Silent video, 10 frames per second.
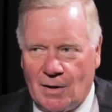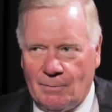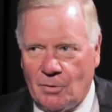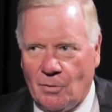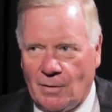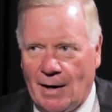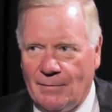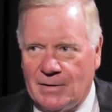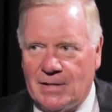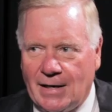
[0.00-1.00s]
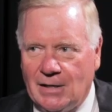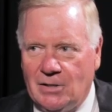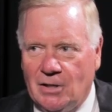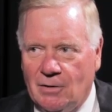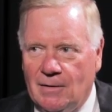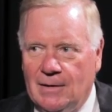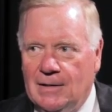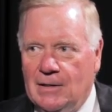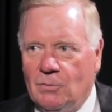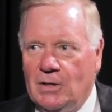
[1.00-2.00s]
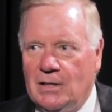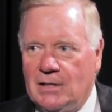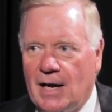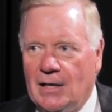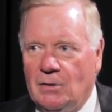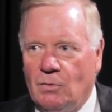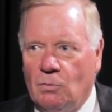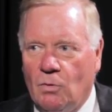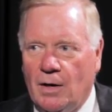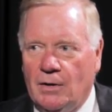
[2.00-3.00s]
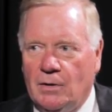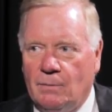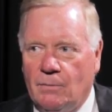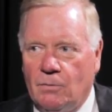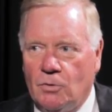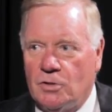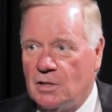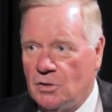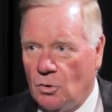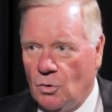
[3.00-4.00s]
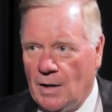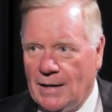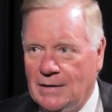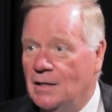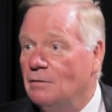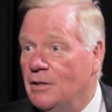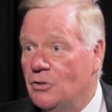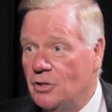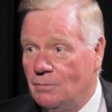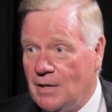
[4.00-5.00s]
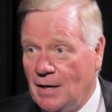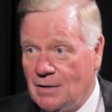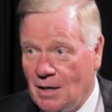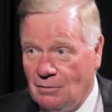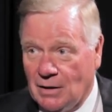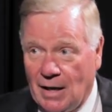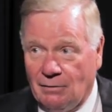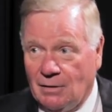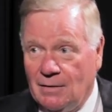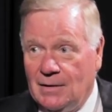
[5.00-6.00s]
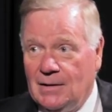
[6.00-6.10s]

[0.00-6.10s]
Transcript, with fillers: our program. The second year, we decided we wanted to push this whole idea of leadership down to every level.